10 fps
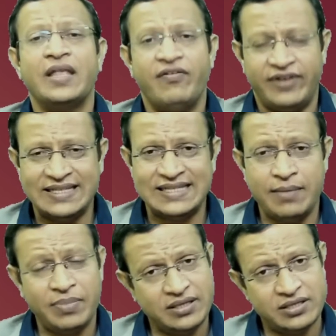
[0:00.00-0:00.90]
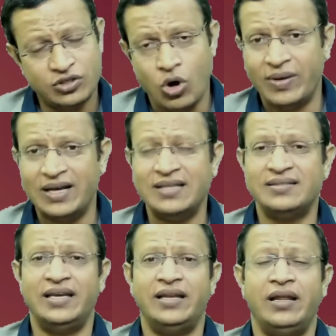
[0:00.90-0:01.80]
For example, this is commonly
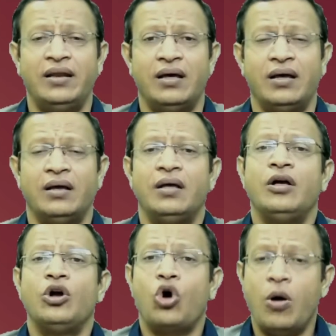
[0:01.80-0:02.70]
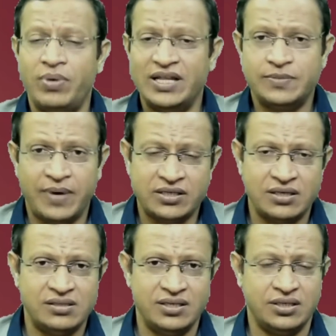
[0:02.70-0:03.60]
seen in uh, complex
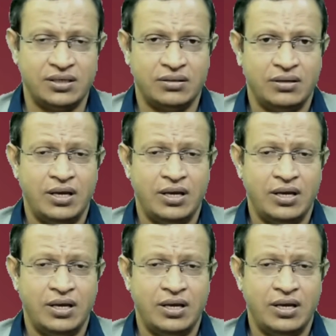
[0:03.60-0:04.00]
partial seizure.